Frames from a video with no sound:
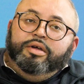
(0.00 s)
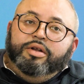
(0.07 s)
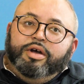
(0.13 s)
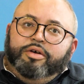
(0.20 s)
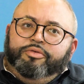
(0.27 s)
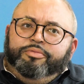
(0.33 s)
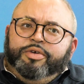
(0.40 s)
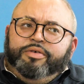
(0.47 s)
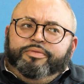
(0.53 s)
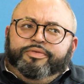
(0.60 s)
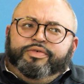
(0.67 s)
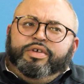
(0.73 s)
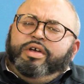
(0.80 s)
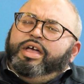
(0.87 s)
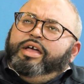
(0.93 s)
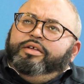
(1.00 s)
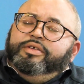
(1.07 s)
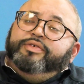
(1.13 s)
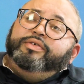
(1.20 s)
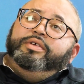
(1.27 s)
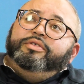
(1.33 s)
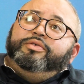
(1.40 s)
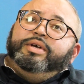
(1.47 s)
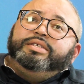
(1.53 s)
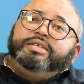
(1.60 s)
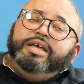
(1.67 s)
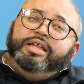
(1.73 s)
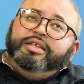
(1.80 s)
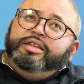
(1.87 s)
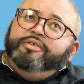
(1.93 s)
No, I remember. It's
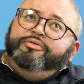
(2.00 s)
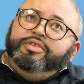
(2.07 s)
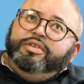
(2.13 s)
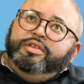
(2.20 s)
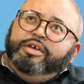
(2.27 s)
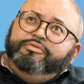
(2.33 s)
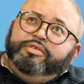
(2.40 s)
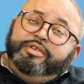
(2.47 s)
interesting. I didn't never.